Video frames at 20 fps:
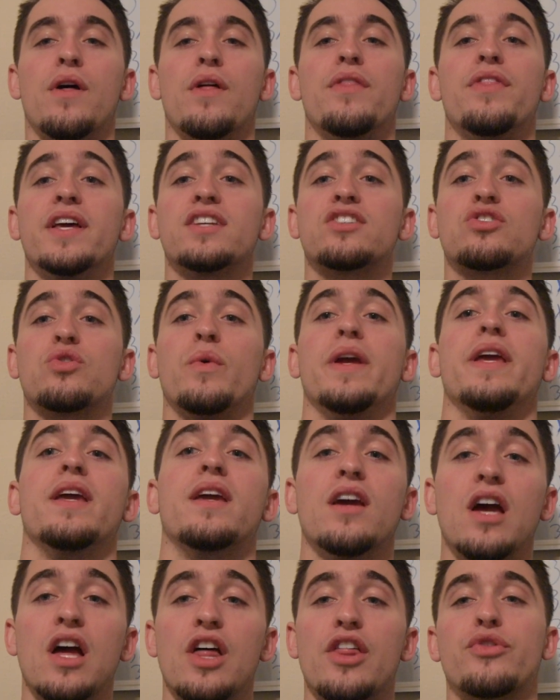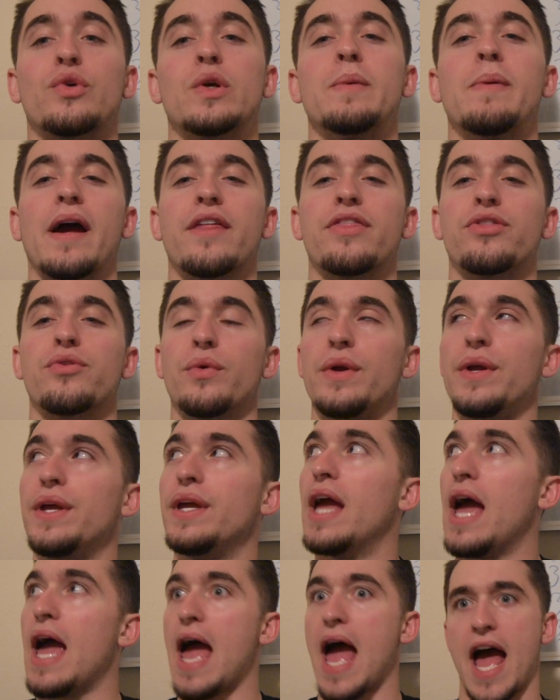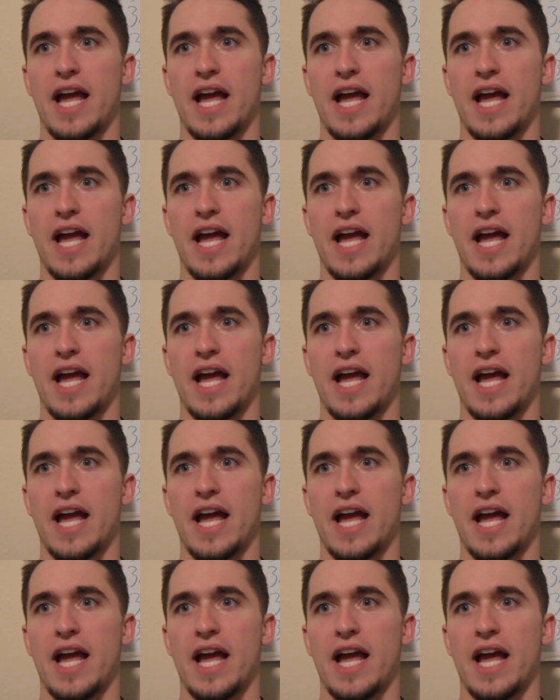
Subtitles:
this week, 3x3